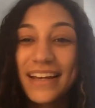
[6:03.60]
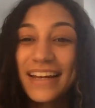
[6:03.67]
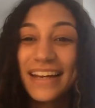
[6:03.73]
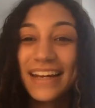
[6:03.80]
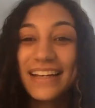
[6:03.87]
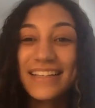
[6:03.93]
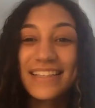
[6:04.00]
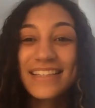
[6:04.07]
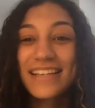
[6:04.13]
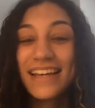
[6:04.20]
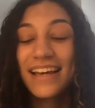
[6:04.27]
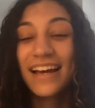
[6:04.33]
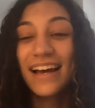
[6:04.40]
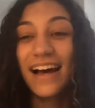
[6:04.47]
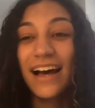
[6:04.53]
it is.
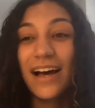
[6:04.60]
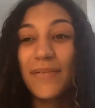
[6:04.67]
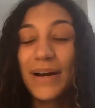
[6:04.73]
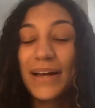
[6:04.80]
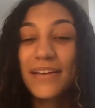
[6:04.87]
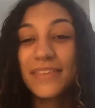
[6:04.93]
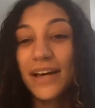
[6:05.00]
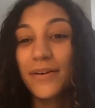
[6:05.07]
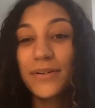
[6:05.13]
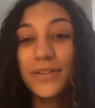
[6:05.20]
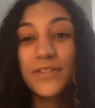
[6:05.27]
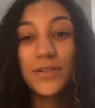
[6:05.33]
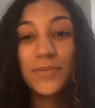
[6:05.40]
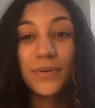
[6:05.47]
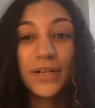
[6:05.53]
I thought that was
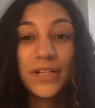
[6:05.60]
super